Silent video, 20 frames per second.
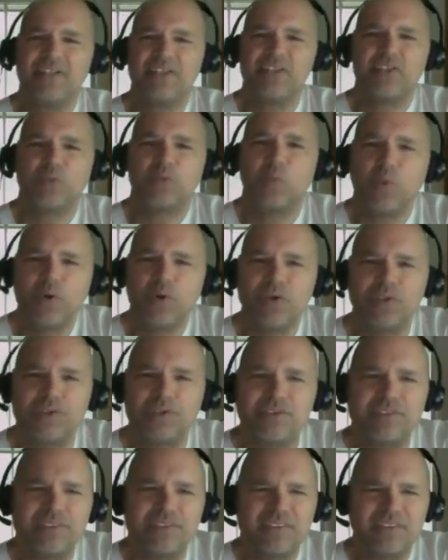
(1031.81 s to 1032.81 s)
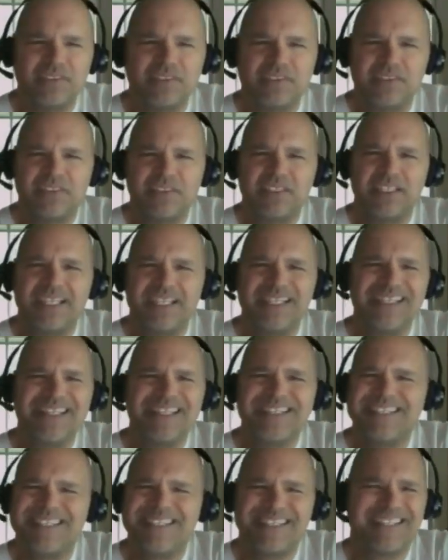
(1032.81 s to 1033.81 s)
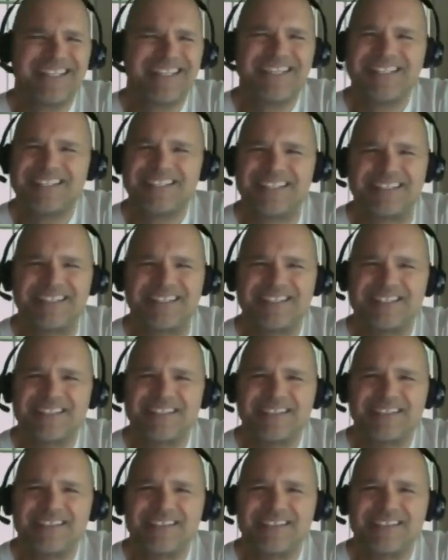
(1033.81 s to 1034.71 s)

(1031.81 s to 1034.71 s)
this world, into this existence.